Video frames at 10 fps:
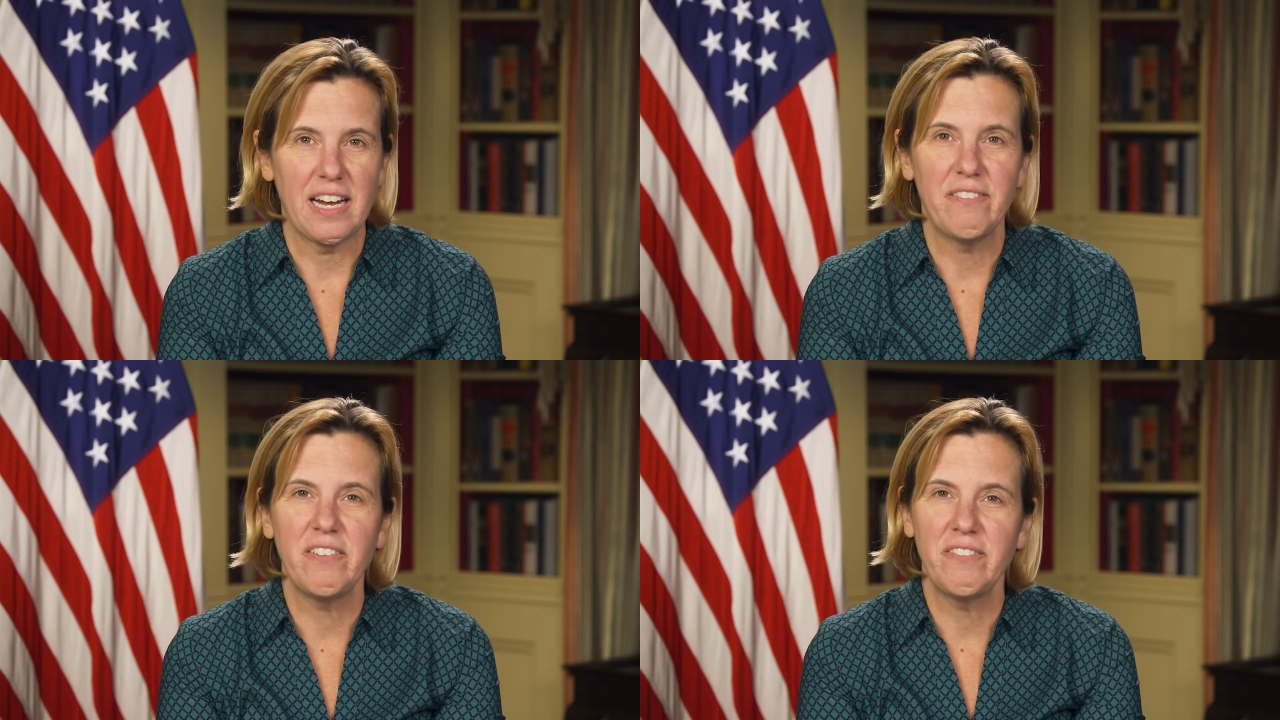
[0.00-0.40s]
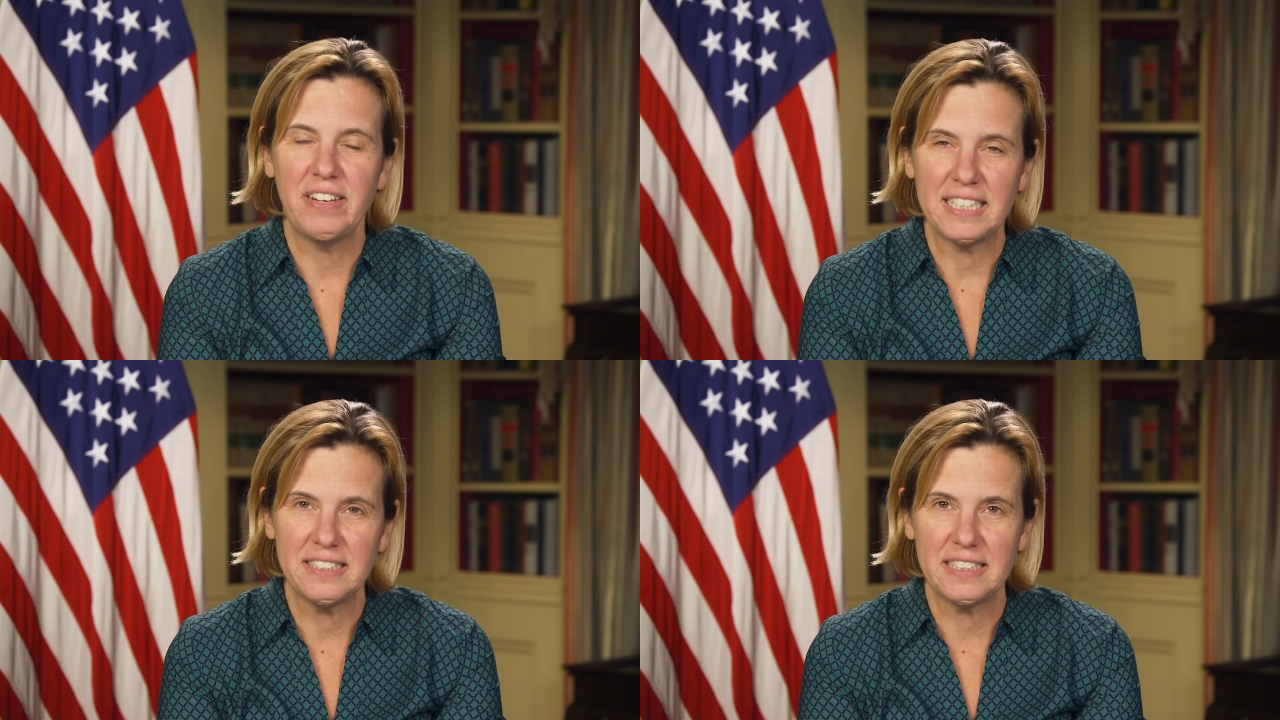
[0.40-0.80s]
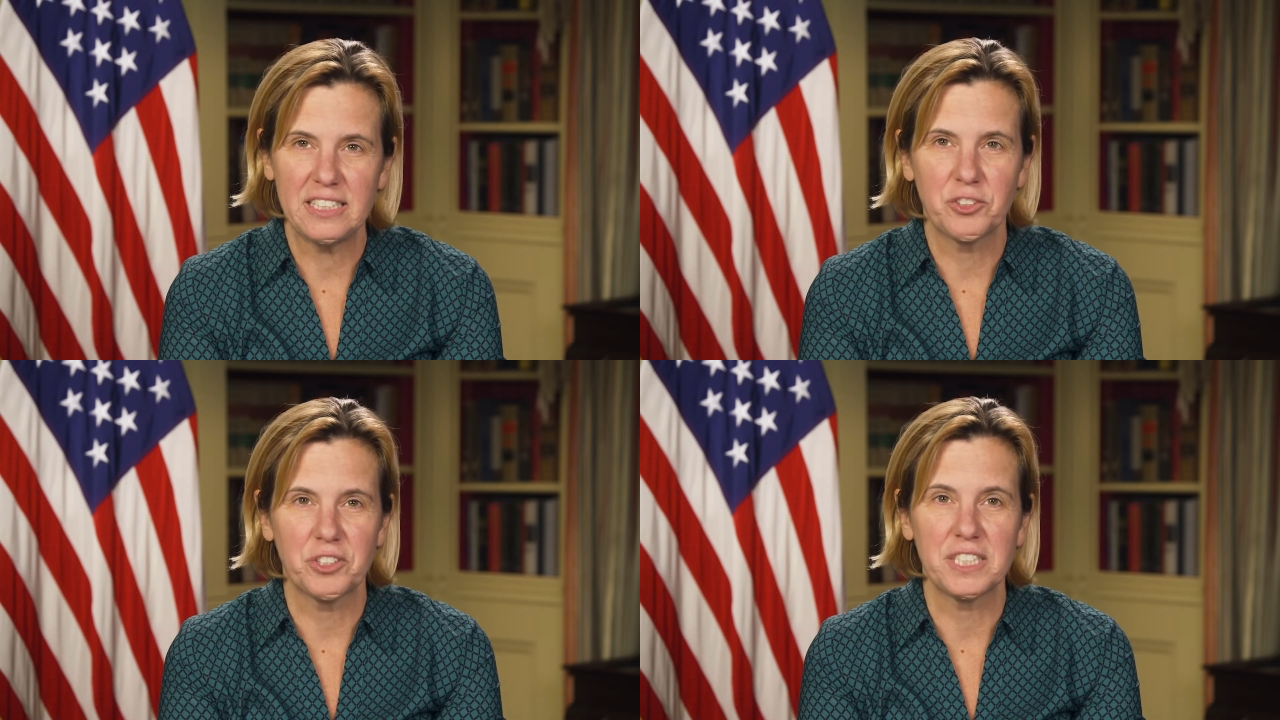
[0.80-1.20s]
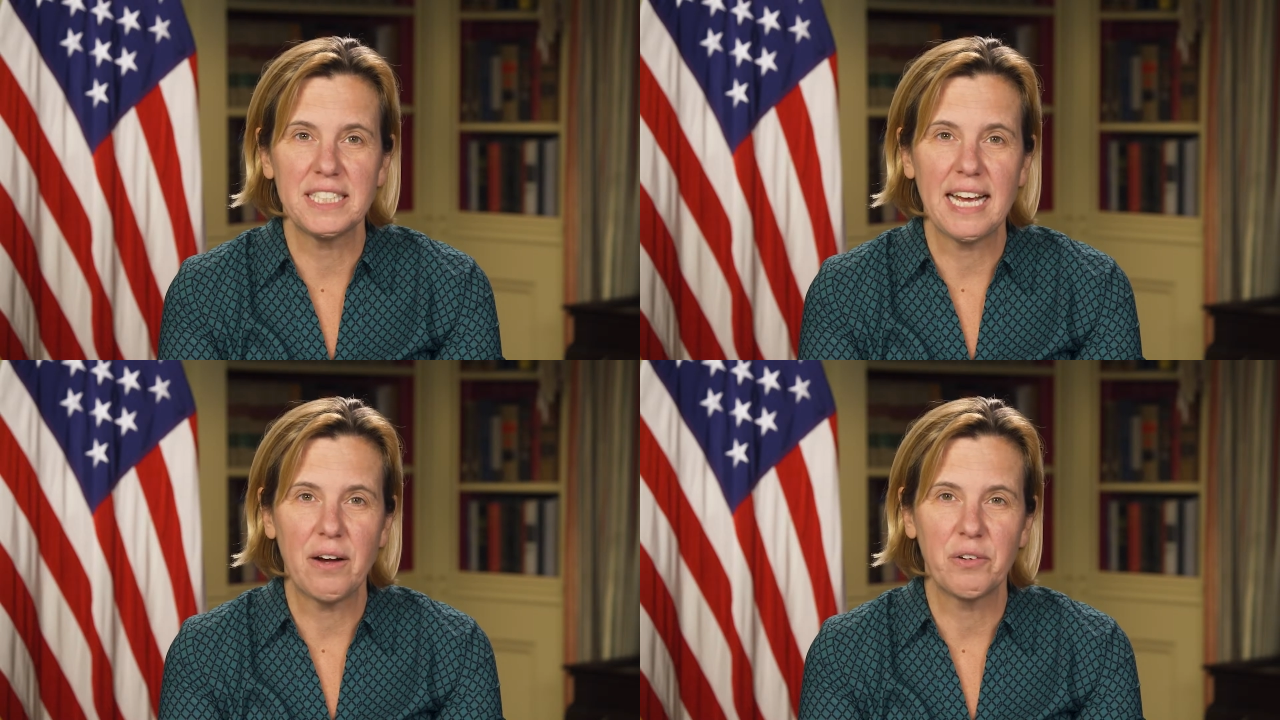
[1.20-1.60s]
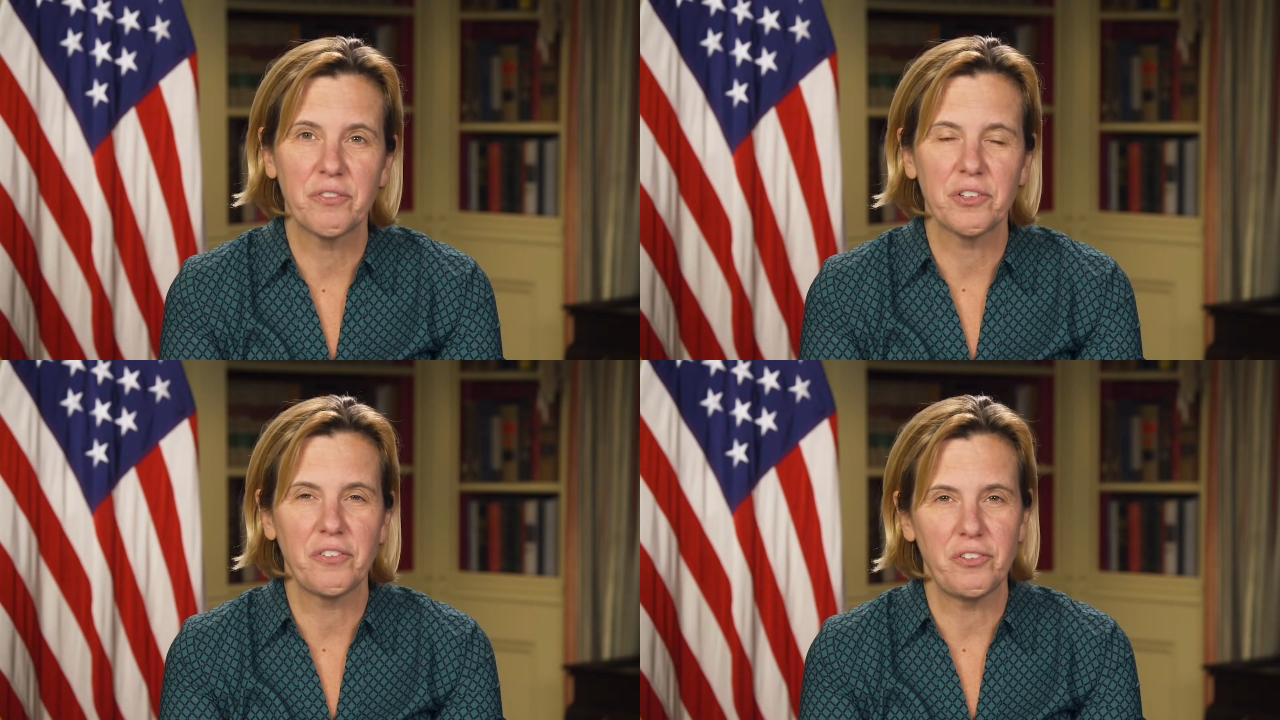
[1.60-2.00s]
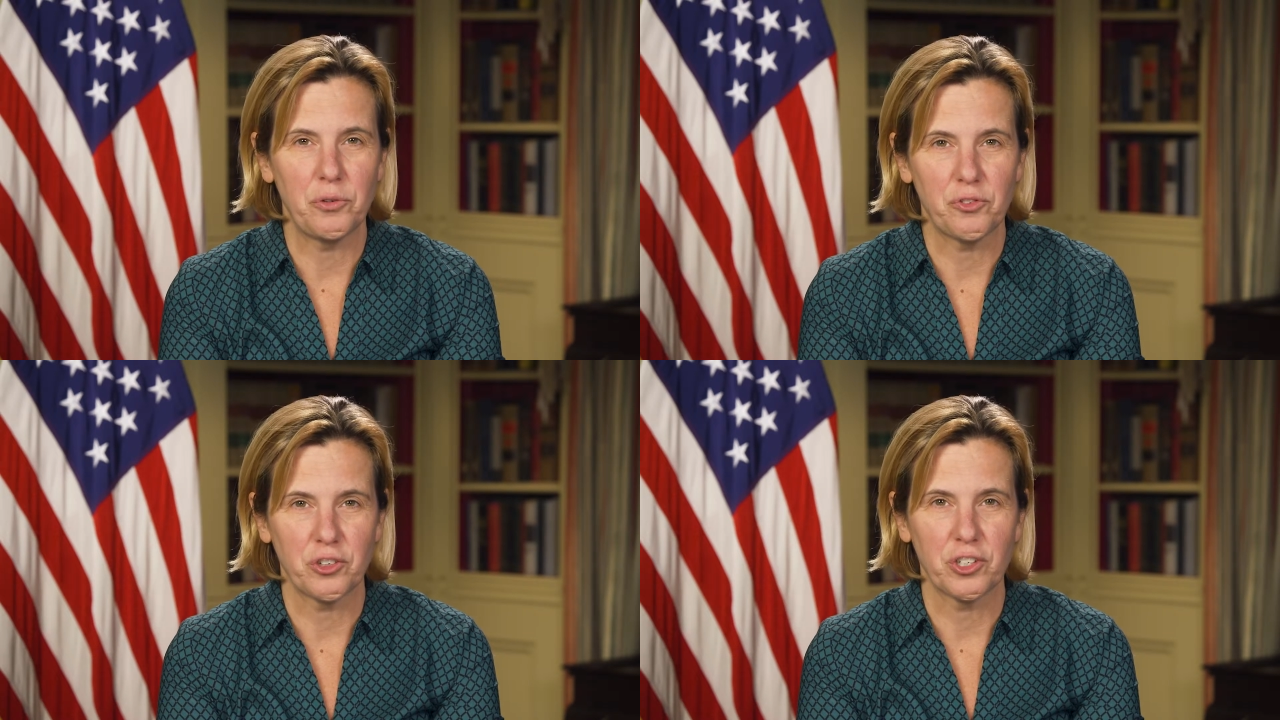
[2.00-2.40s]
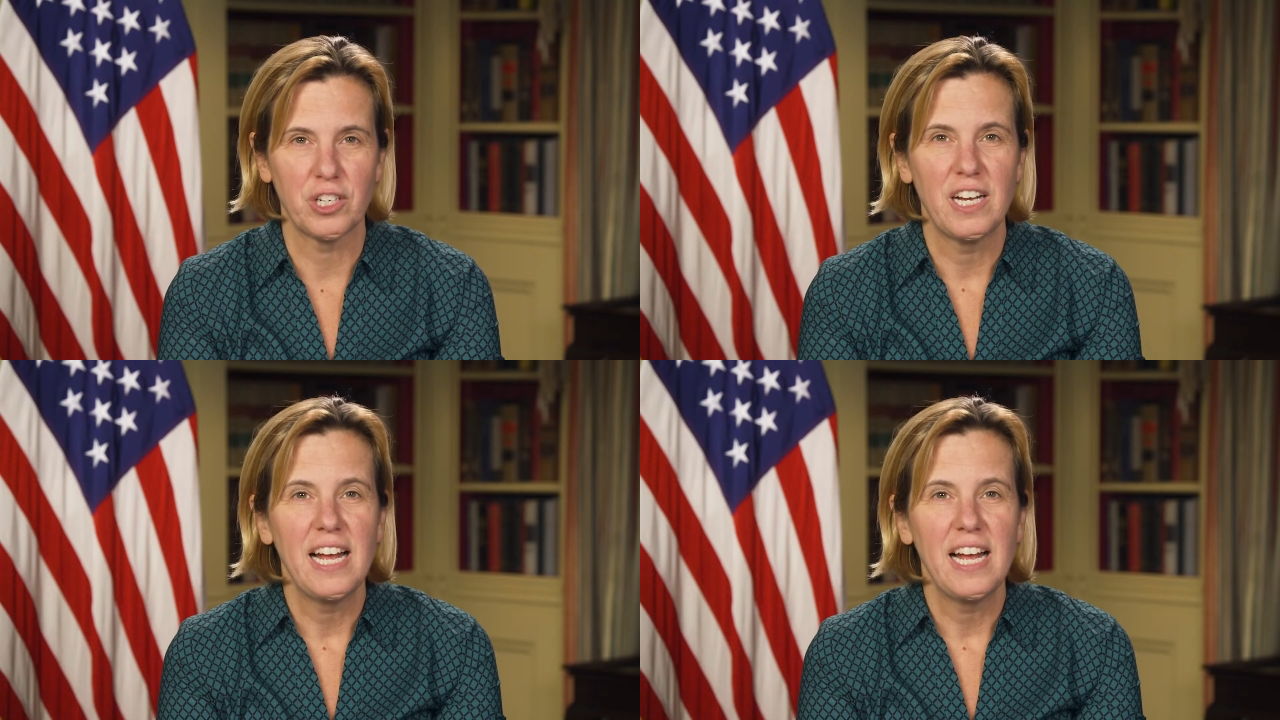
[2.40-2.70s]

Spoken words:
have a vested interest now and for the future